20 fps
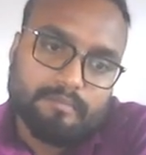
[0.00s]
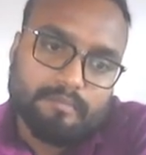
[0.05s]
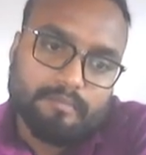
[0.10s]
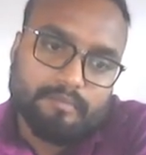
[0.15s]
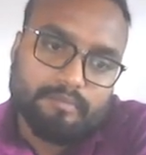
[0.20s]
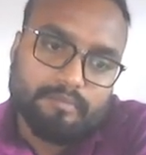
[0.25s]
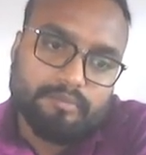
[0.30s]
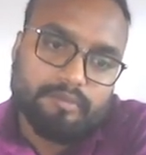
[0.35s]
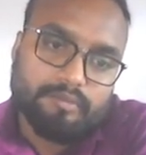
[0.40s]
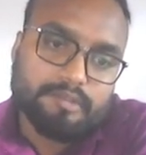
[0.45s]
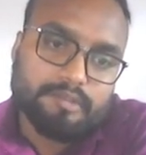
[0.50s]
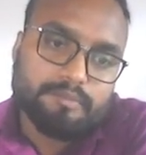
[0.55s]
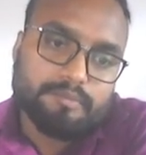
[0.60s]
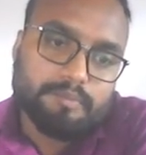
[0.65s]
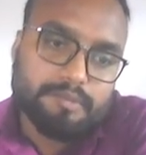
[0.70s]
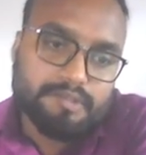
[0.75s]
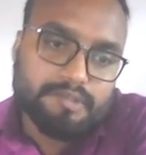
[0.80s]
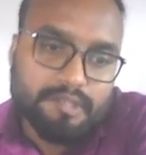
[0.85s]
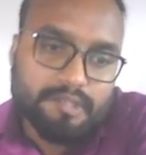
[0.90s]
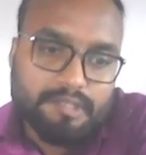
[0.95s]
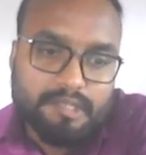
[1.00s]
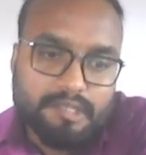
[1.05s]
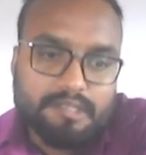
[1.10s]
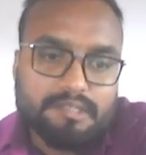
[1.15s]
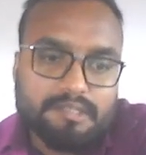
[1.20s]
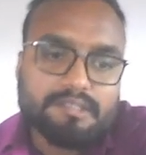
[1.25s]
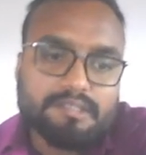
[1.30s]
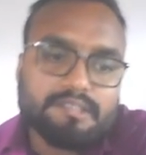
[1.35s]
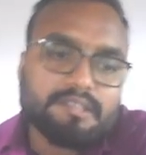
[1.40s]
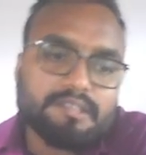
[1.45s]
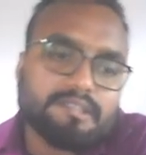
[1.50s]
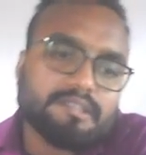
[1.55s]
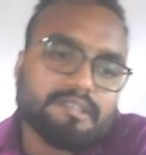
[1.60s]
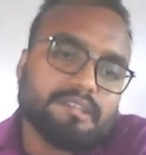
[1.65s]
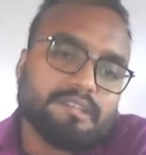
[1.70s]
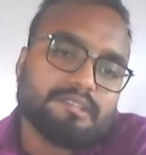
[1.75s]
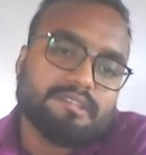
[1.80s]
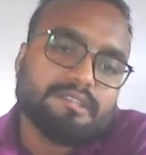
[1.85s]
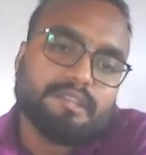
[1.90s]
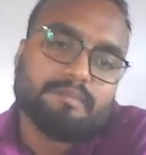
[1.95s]
first present tense is
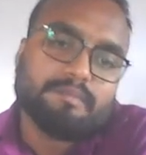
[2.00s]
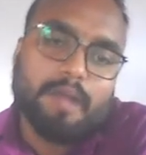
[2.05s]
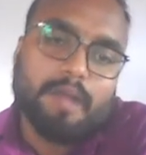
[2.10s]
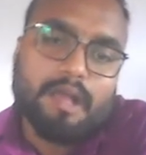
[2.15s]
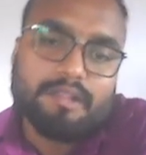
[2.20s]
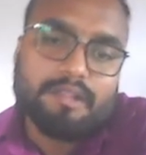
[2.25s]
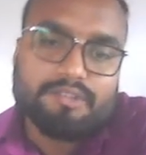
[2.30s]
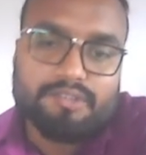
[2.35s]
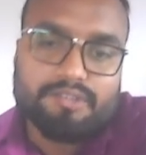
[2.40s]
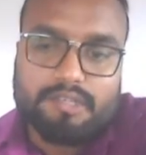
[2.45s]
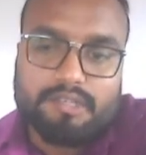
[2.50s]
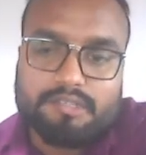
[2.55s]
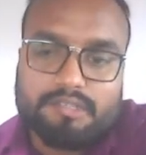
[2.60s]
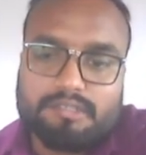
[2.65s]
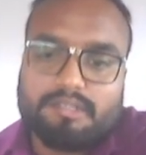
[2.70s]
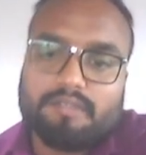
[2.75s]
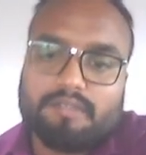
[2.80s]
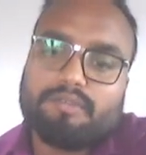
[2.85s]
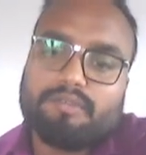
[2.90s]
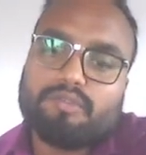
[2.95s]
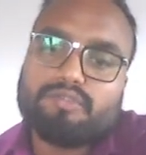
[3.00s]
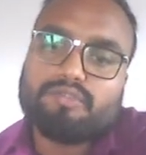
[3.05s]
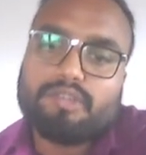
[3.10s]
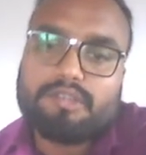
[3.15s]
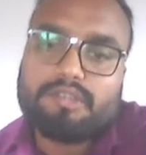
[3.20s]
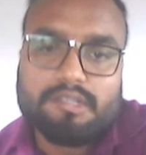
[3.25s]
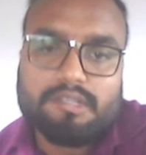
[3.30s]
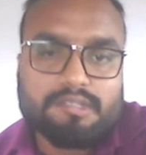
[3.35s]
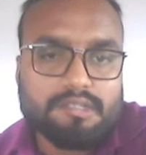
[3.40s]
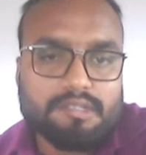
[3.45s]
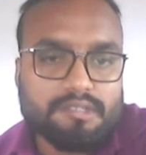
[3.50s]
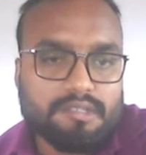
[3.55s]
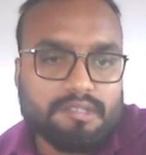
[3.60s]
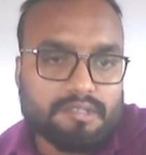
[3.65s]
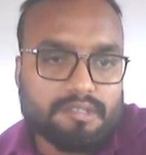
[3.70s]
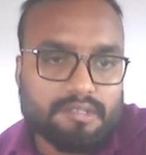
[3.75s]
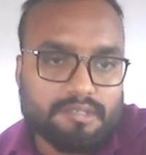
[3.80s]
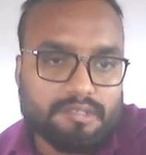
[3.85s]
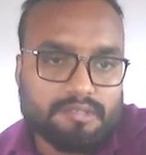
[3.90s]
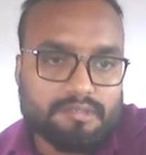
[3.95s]
discussed, then past tense, then future tense is
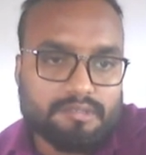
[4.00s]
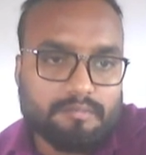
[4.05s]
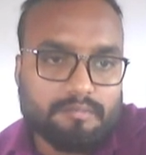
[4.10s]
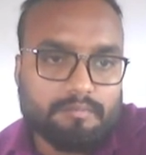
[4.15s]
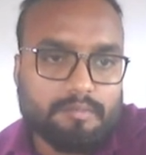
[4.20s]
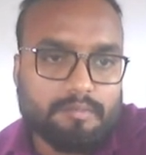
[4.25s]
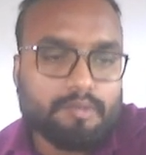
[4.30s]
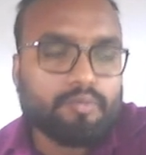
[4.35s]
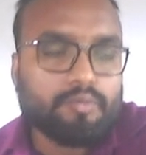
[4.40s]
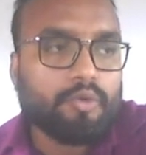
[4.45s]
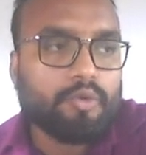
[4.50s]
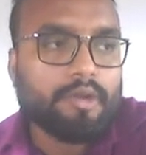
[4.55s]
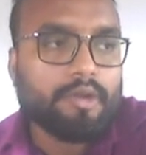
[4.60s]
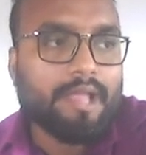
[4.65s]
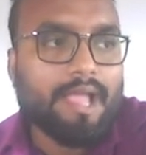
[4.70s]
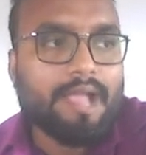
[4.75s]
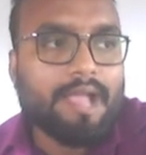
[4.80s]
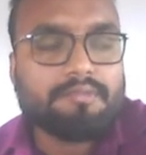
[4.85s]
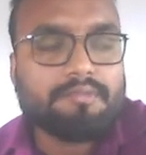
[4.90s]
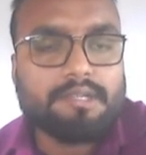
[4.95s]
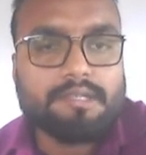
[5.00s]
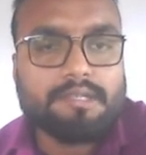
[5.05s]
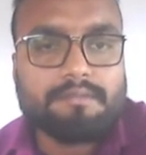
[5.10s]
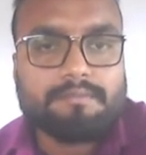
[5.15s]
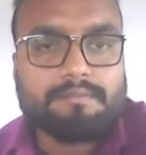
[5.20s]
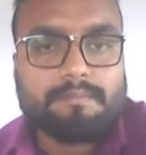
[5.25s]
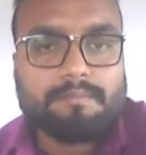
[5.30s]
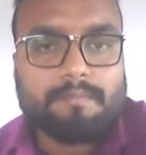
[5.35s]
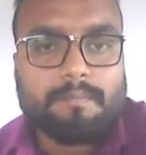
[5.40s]
discussed. But what I have done,